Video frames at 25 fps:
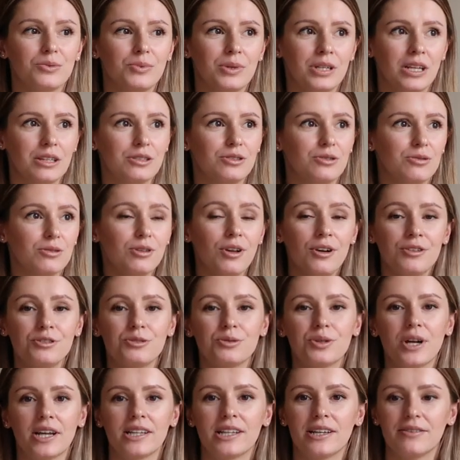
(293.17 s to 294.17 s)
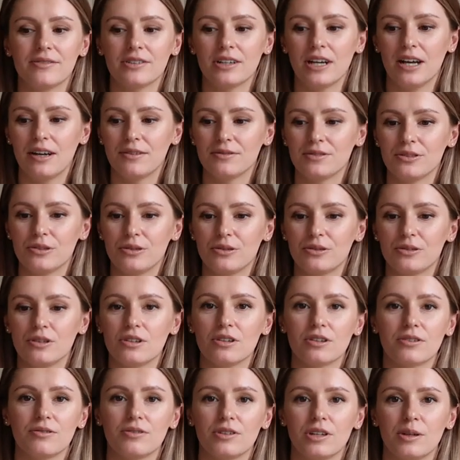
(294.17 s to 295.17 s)
when I do laundry, I never have to
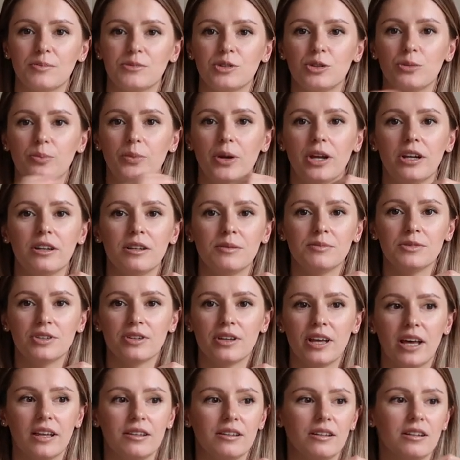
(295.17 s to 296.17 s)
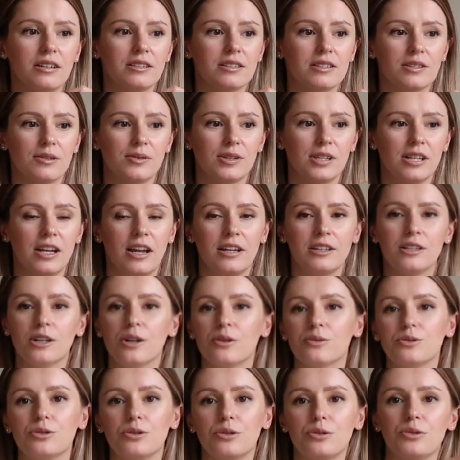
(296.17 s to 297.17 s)
look for them to pair them together so that I
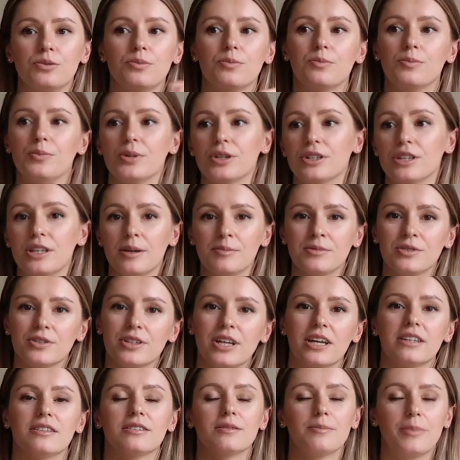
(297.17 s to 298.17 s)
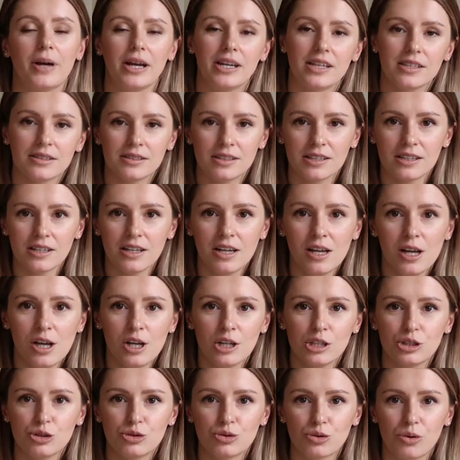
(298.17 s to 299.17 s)
know to put them together back in the
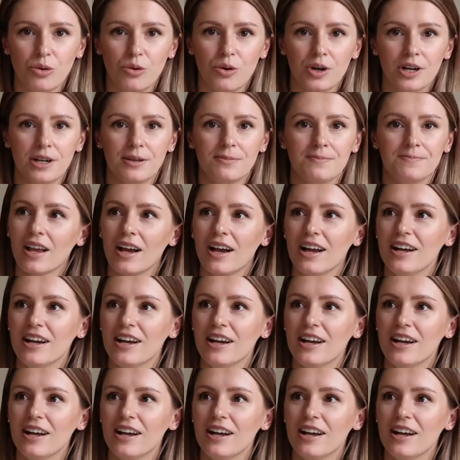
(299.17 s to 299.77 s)
drawer.